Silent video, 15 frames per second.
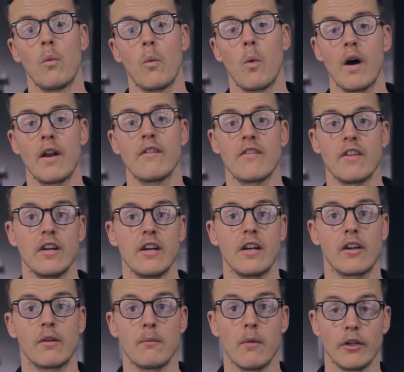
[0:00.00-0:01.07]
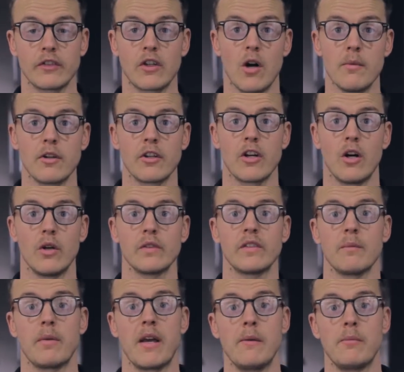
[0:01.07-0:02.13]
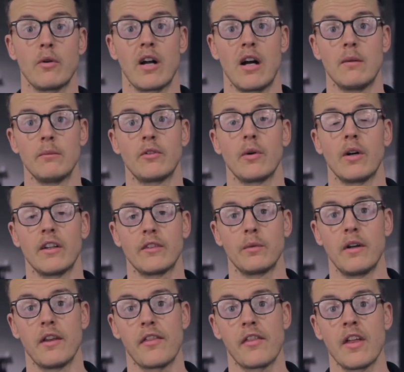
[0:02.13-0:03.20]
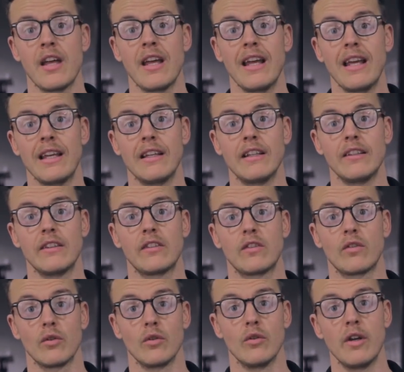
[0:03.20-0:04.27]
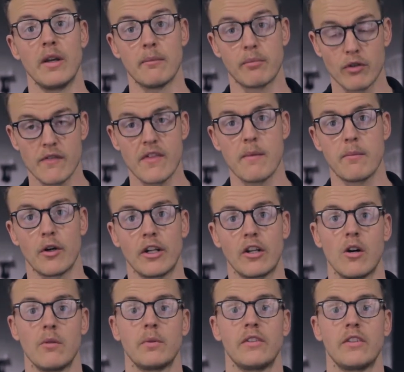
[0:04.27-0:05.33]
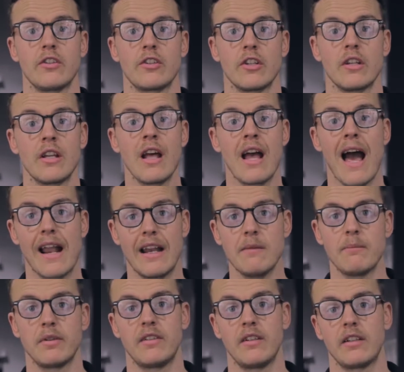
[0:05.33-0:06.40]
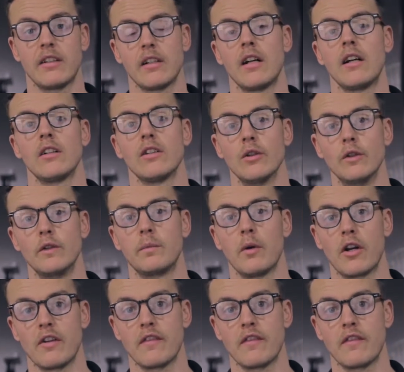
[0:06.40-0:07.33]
One of the most common goals that people come to us with is to improve their body composition and in particular lose body